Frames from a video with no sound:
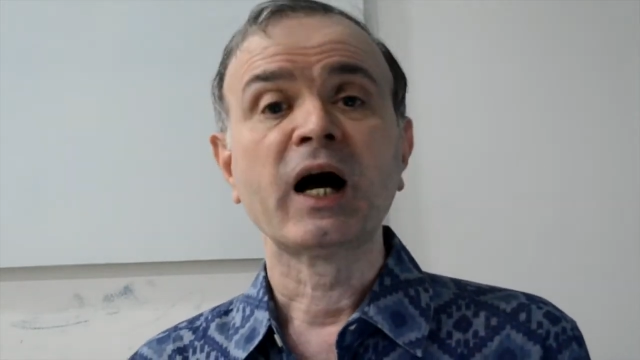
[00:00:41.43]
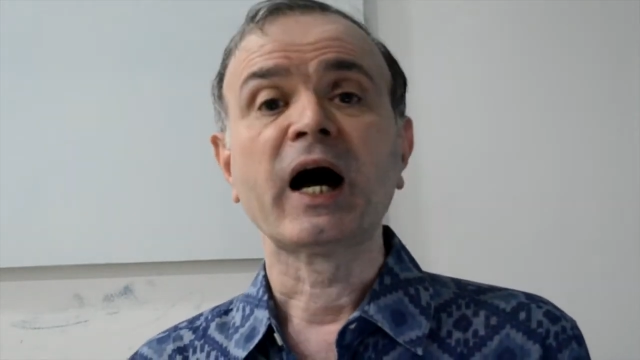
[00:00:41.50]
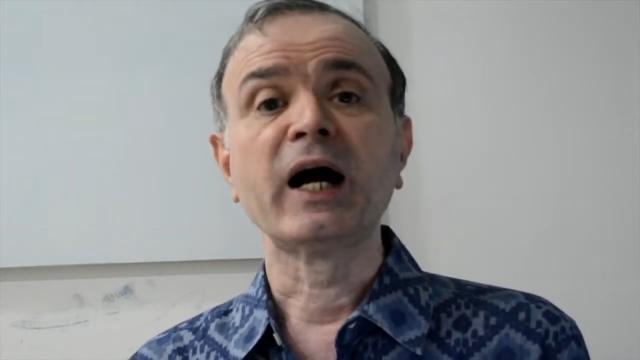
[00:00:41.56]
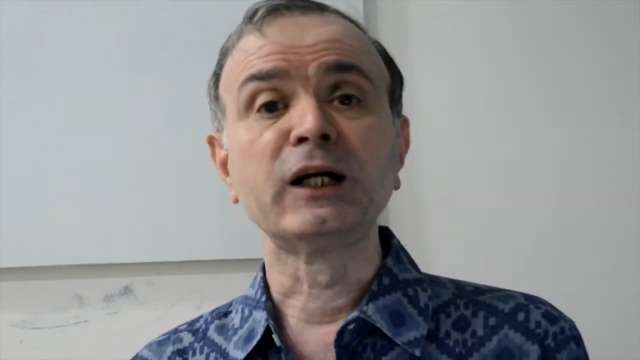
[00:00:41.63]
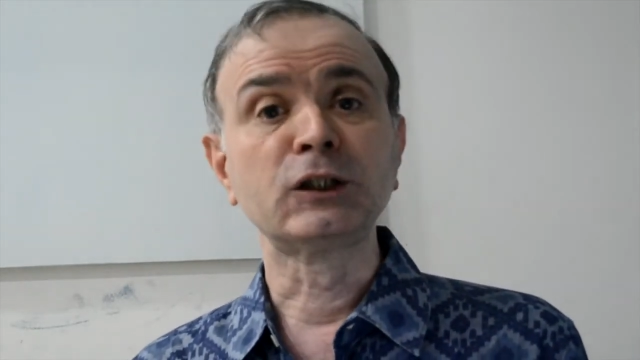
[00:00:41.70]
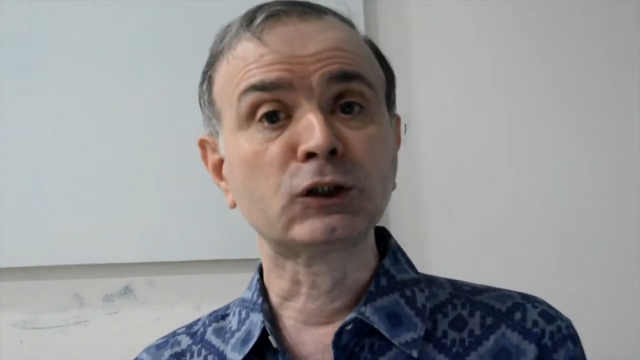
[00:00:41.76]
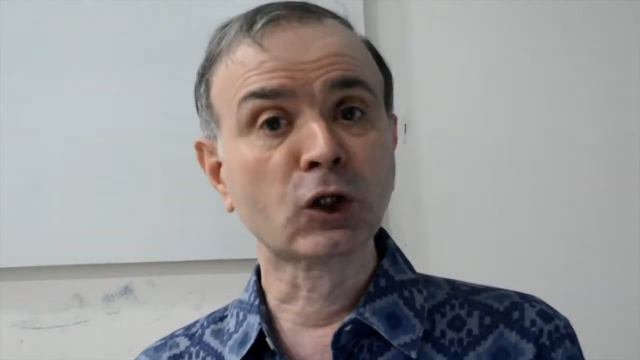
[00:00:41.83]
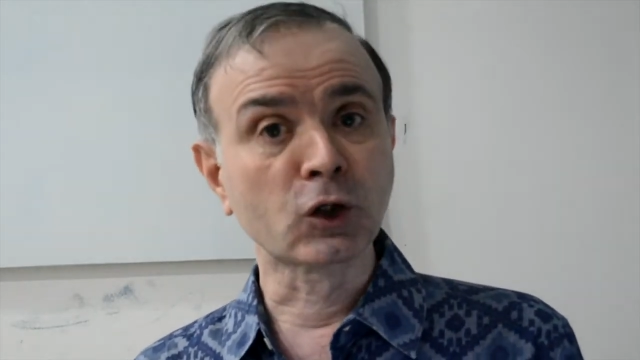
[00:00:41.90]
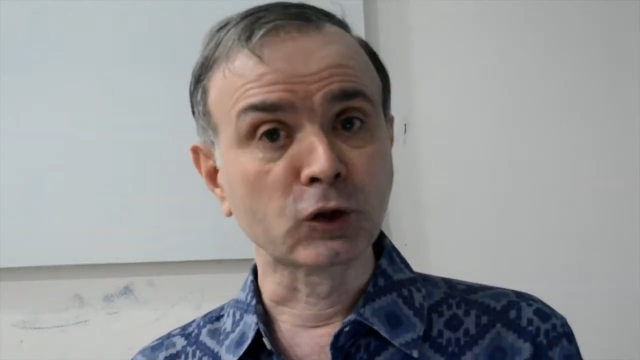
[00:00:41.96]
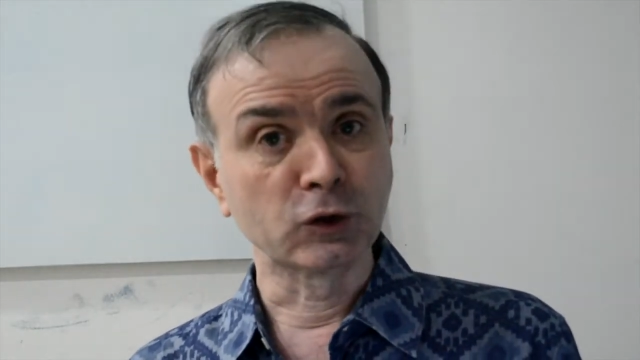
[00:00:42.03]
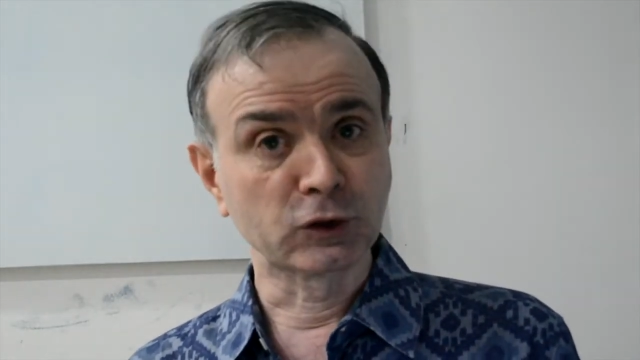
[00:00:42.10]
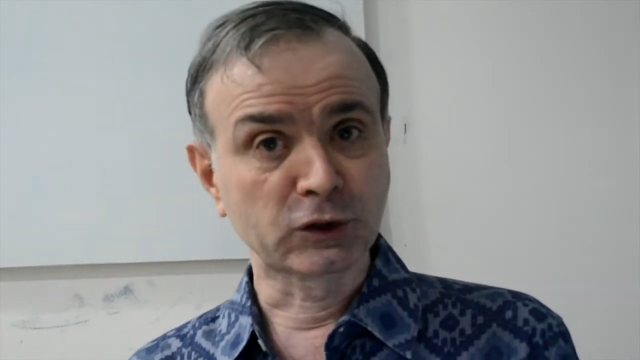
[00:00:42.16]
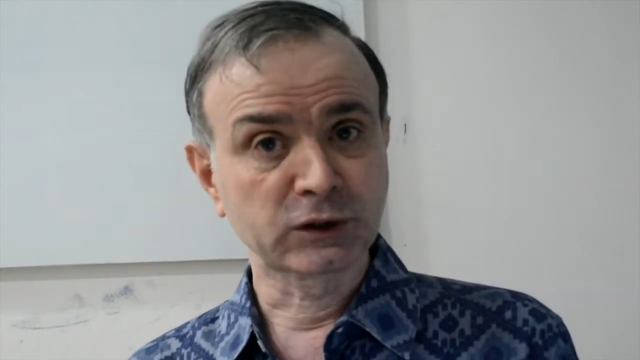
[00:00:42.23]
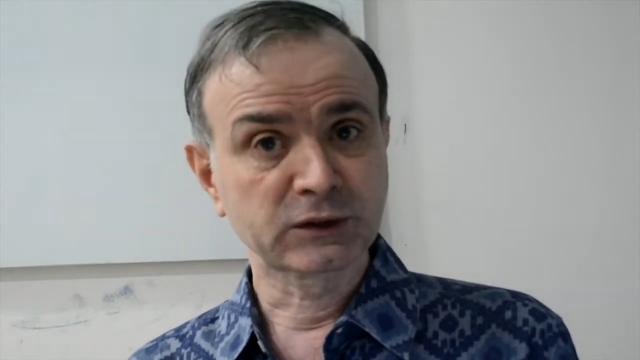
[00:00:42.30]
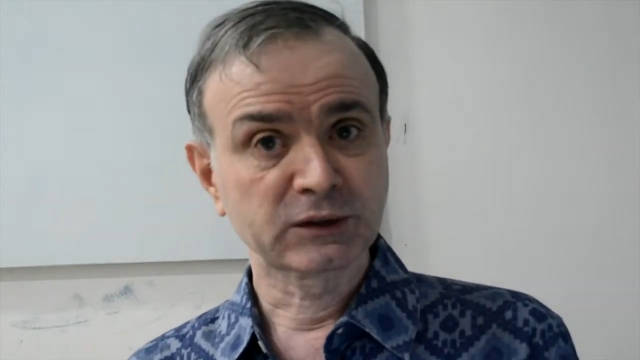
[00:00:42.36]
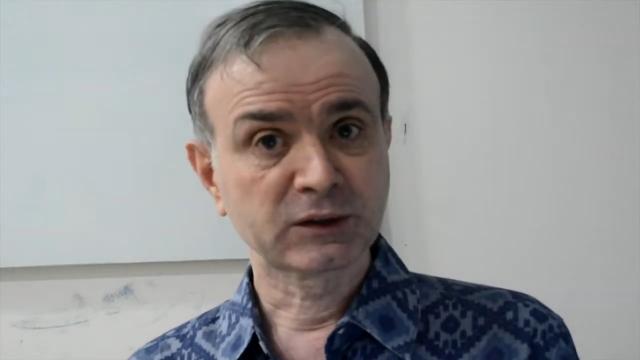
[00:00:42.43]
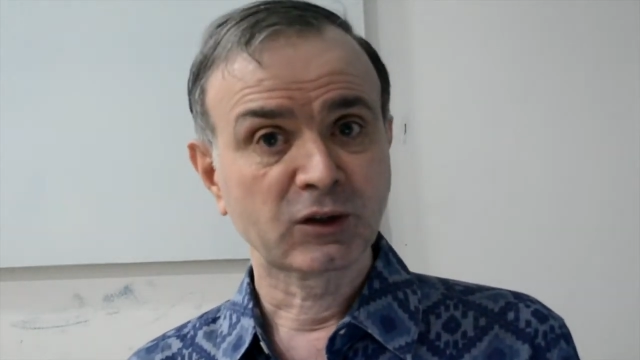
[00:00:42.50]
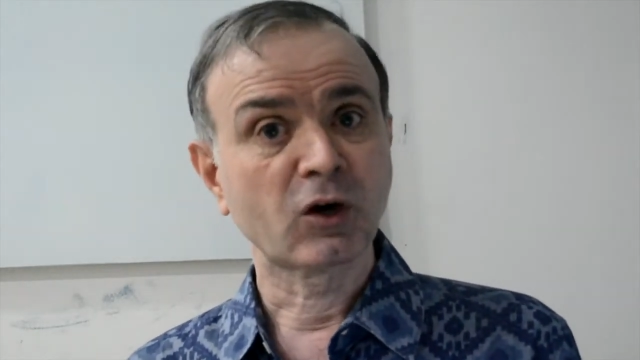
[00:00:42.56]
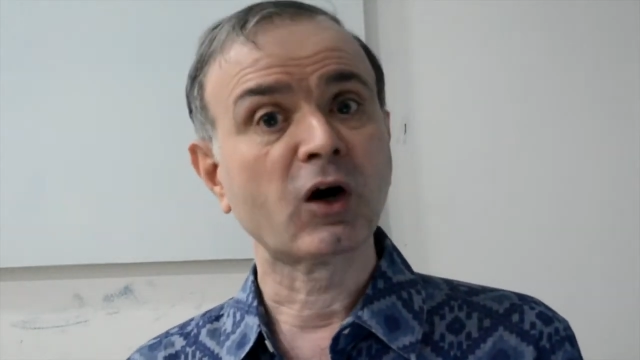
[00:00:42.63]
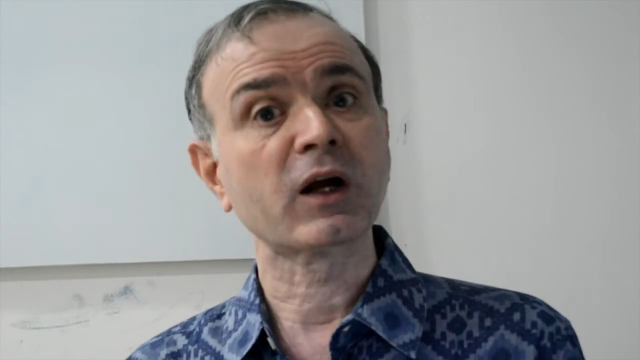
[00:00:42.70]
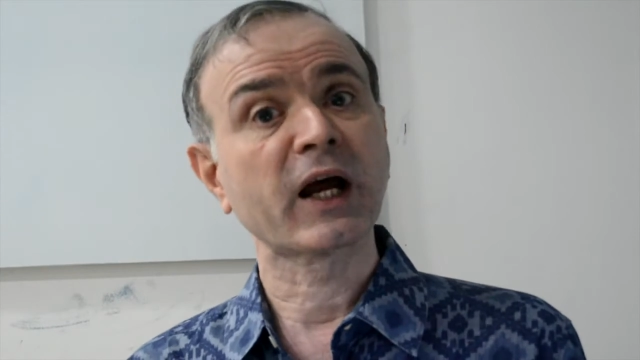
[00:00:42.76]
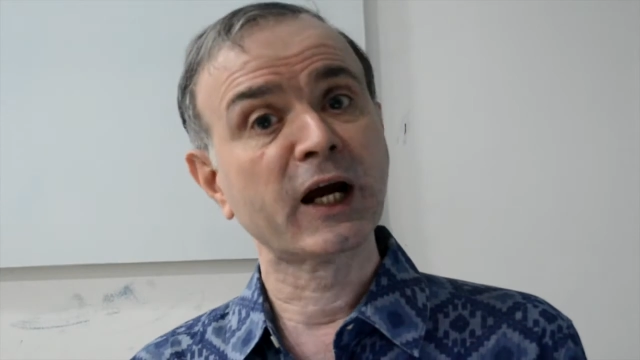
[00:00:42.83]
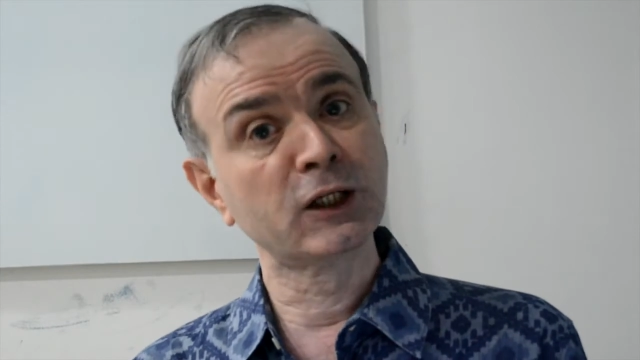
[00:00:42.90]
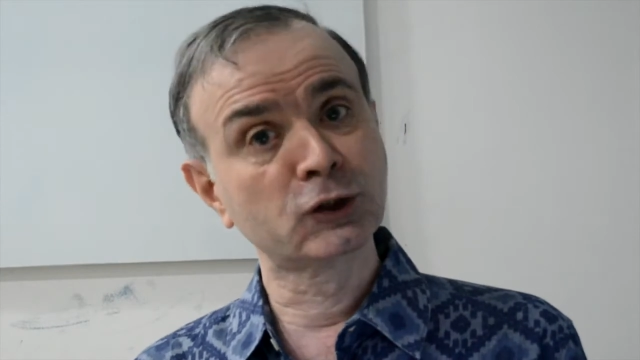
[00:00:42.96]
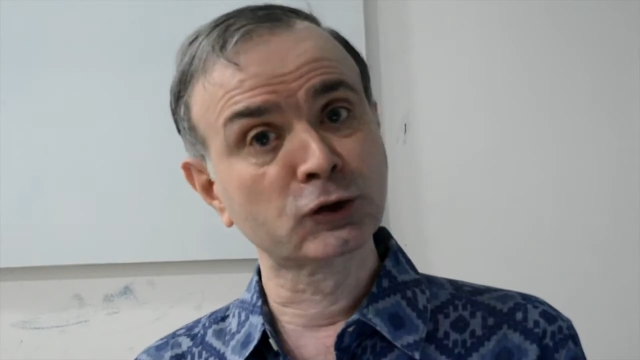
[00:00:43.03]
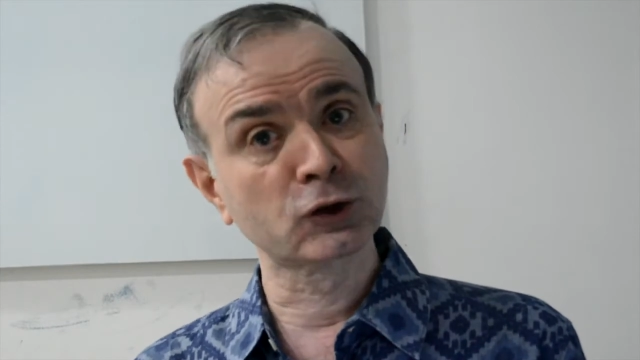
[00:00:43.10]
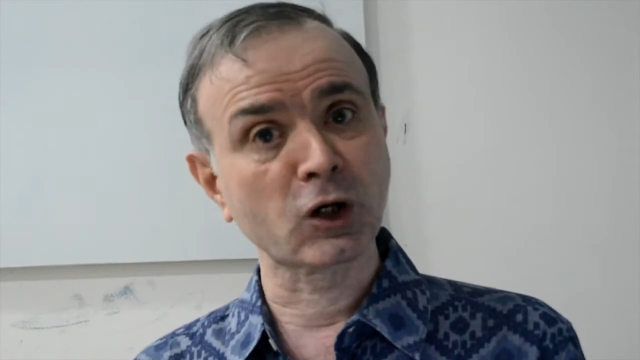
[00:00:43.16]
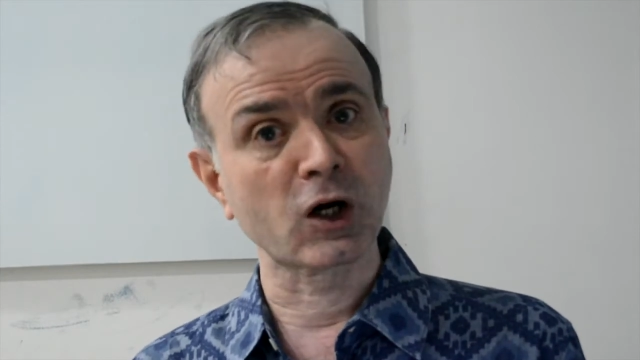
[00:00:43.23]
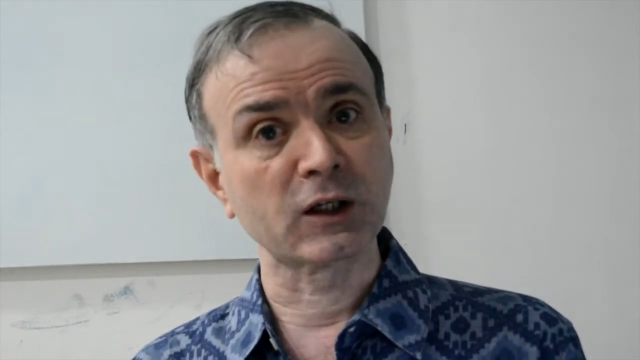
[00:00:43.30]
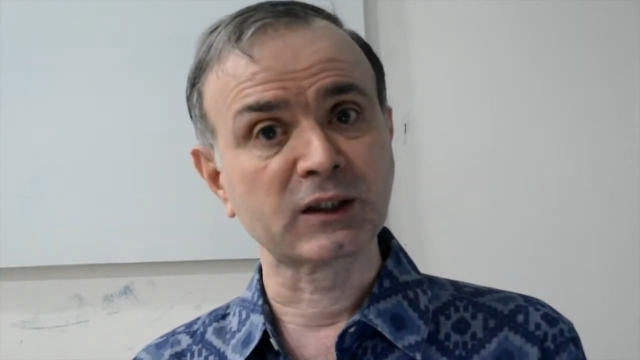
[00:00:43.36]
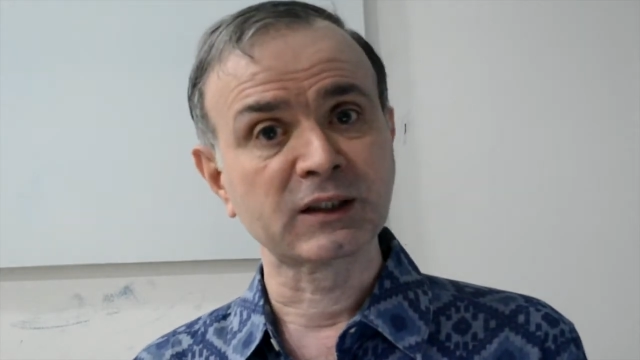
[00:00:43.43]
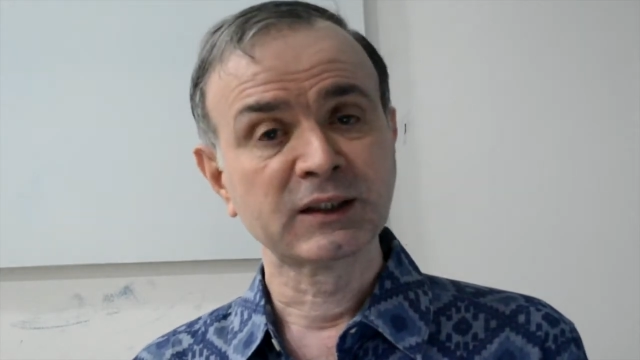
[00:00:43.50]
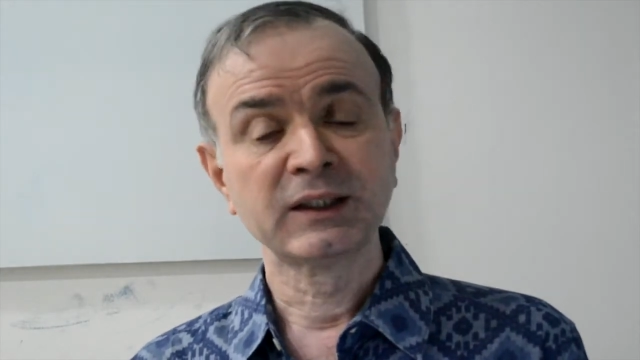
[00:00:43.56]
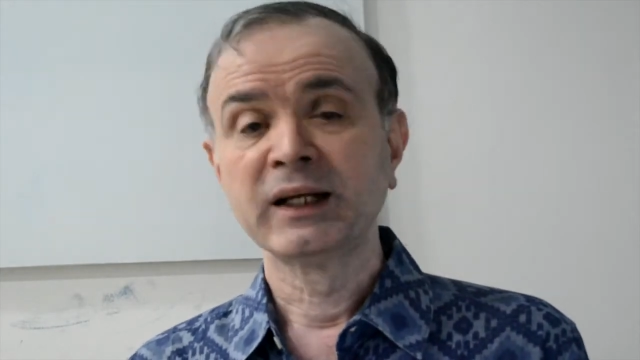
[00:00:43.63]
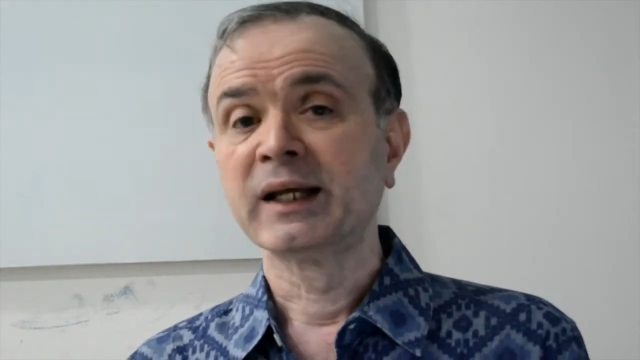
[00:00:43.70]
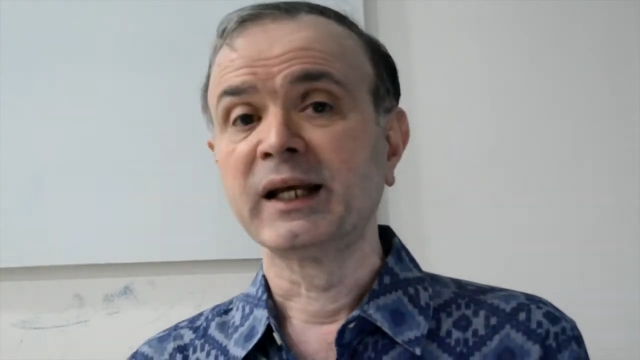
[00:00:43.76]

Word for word: I don't, or I do not.